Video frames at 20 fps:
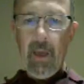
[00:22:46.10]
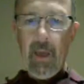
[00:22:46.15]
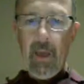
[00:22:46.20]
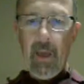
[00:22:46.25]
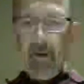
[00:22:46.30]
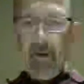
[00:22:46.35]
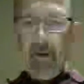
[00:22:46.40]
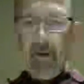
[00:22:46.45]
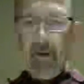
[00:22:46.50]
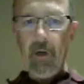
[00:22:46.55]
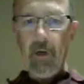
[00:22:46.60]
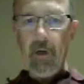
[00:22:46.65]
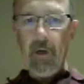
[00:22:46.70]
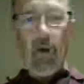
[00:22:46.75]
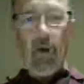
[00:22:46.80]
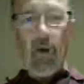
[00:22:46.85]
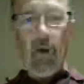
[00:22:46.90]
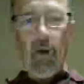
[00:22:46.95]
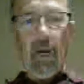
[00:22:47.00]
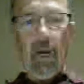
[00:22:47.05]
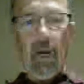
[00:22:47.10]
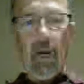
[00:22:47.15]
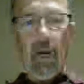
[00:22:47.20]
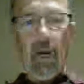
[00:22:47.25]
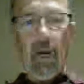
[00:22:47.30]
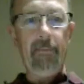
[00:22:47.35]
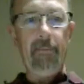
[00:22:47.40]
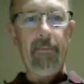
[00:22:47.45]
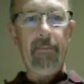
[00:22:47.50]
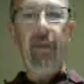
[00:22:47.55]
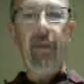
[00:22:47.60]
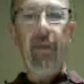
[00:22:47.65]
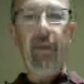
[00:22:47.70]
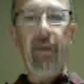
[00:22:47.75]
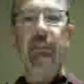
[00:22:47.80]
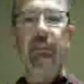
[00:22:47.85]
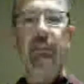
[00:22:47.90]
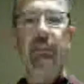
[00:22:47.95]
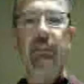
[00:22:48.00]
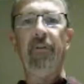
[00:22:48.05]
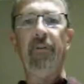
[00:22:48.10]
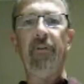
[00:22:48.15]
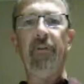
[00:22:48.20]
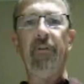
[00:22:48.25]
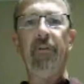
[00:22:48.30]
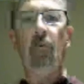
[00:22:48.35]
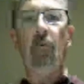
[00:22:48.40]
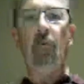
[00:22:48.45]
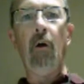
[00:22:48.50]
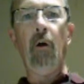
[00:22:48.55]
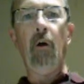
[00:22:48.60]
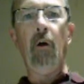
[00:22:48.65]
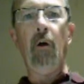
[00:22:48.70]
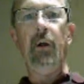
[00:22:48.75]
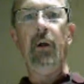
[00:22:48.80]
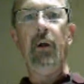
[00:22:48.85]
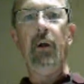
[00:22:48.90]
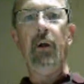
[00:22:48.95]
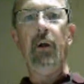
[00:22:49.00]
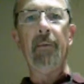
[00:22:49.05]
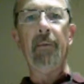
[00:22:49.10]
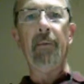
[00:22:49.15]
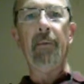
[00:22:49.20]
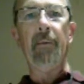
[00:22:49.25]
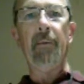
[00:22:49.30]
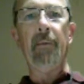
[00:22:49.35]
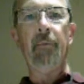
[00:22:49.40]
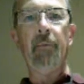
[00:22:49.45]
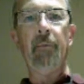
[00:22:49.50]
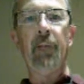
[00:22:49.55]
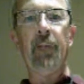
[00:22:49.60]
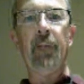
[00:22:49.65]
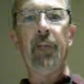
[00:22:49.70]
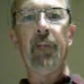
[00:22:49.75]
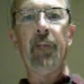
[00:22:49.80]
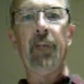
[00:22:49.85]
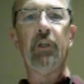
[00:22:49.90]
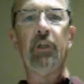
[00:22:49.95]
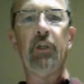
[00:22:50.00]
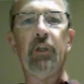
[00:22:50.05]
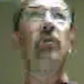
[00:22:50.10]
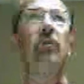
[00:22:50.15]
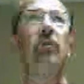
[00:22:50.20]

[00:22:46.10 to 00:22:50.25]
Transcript: And then I'm going to go a comma, and this is for the rounding. I'm going to put in 2,